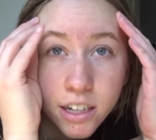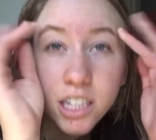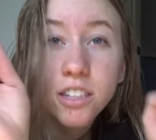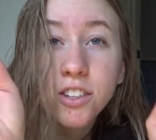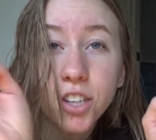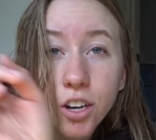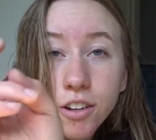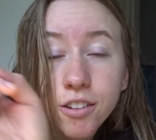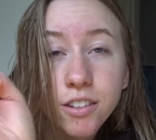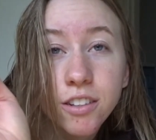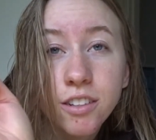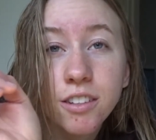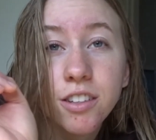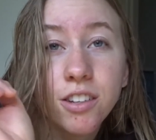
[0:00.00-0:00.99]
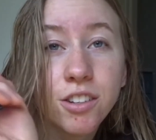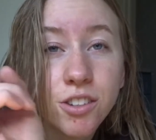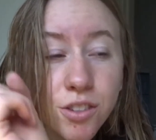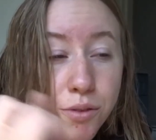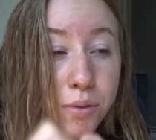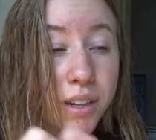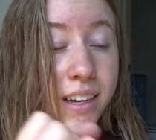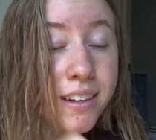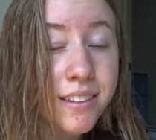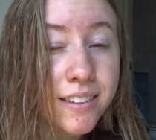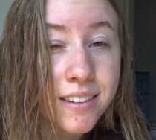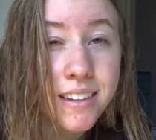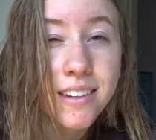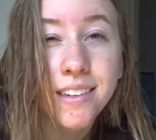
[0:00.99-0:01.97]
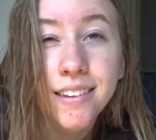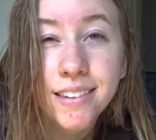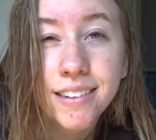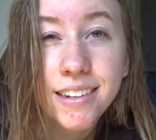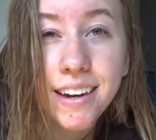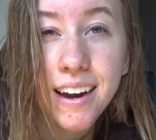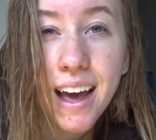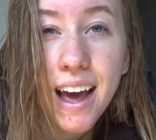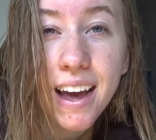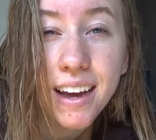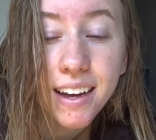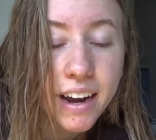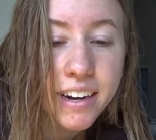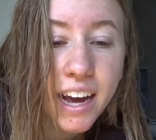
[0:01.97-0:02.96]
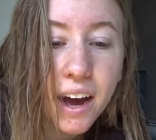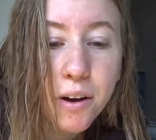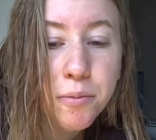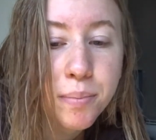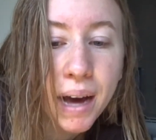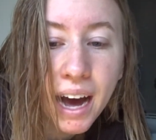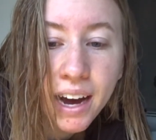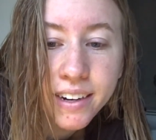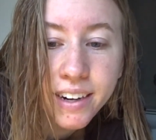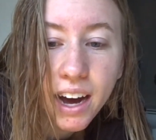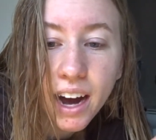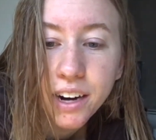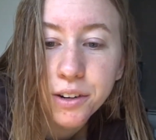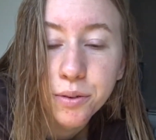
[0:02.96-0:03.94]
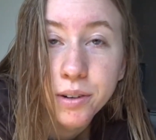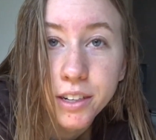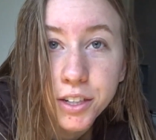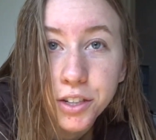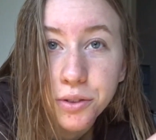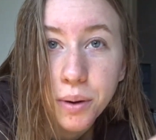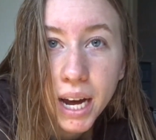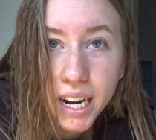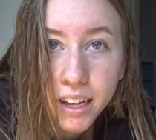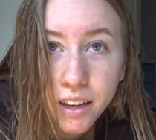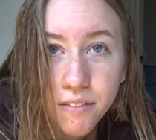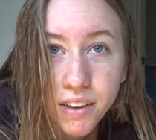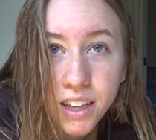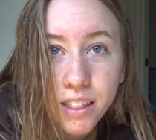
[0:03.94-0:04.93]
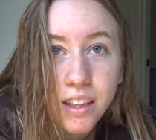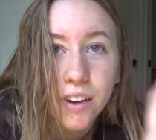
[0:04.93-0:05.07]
adult to-do list is today and how bad I don't want to do any of it. The